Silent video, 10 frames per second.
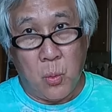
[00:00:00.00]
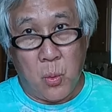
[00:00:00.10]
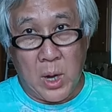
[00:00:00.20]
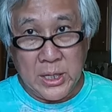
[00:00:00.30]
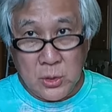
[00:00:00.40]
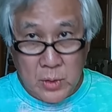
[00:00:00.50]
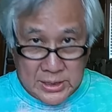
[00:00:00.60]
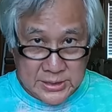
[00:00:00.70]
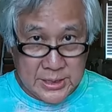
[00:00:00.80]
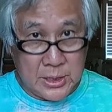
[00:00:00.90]
one
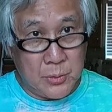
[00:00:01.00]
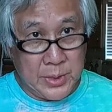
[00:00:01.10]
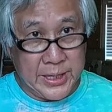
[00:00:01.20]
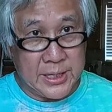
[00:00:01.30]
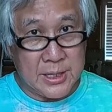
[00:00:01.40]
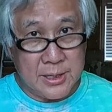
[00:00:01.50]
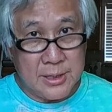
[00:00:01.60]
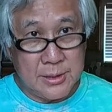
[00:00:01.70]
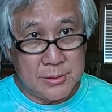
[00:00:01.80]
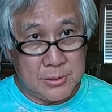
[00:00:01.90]
question a week
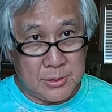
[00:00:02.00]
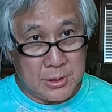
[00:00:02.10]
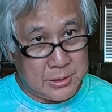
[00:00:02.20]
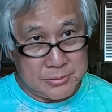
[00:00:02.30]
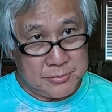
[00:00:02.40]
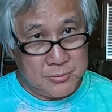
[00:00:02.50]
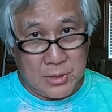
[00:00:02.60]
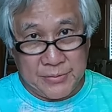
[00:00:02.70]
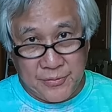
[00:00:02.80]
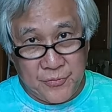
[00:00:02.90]
or
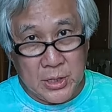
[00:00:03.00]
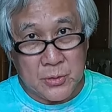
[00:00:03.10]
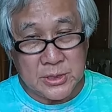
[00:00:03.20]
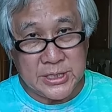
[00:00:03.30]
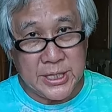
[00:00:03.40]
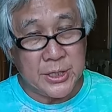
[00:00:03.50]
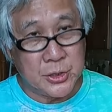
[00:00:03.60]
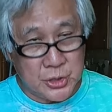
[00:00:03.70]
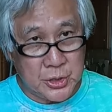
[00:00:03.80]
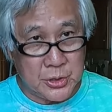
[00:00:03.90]
whatever frequency you
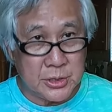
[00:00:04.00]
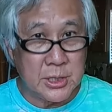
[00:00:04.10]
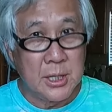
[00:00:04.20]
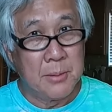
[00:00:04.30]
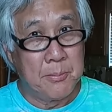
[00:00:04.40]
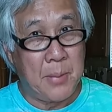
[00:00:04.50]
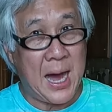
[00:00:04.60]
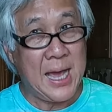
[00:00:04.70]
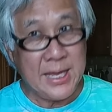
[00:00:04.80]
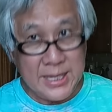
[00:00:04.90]
choose
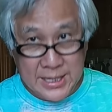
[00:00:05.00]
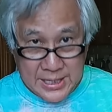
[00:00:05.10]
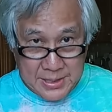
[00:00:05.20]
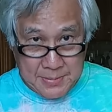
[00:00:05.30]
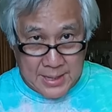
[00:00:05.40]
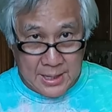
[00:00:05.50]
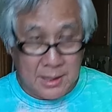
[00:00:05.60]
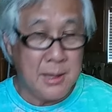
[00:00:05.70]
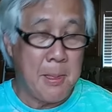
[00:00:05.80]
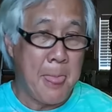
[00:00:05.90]
by email,